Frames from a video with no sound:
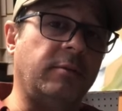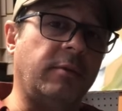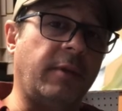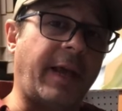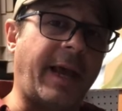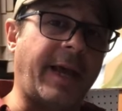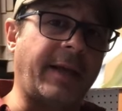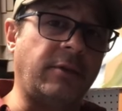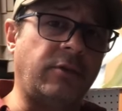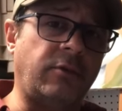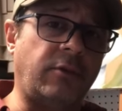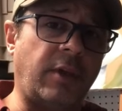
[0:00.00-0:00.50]

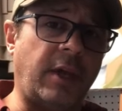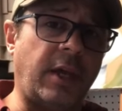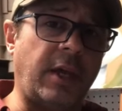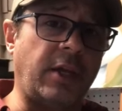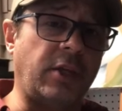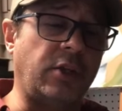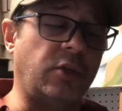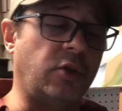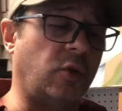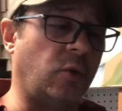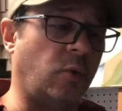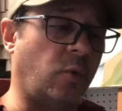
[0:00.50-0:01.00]
last
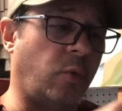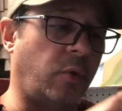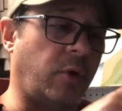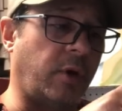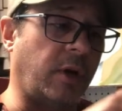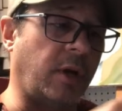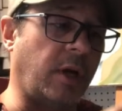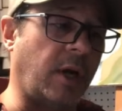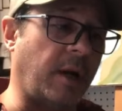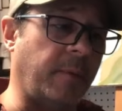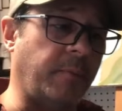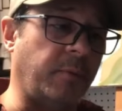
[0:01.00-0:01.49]
stage
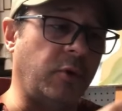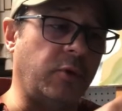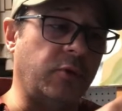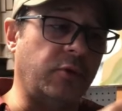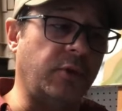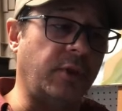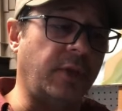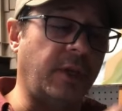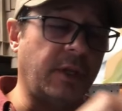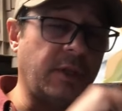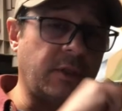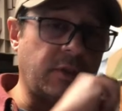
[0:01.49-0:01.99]
where I'm
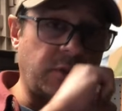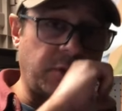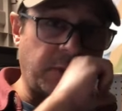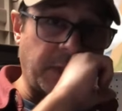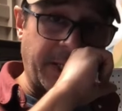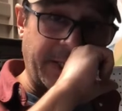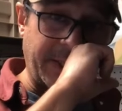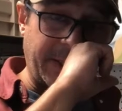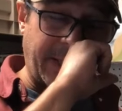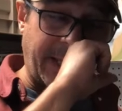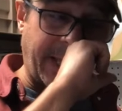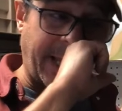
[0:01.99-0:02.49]
using it
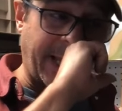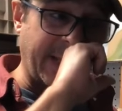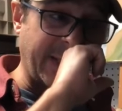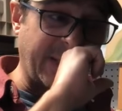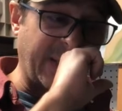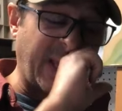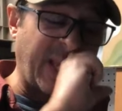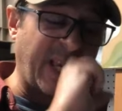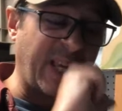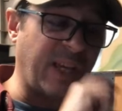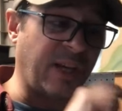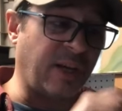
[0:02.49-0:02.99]
just as
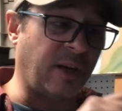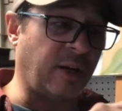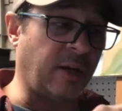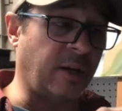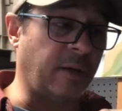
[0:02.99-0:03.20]
a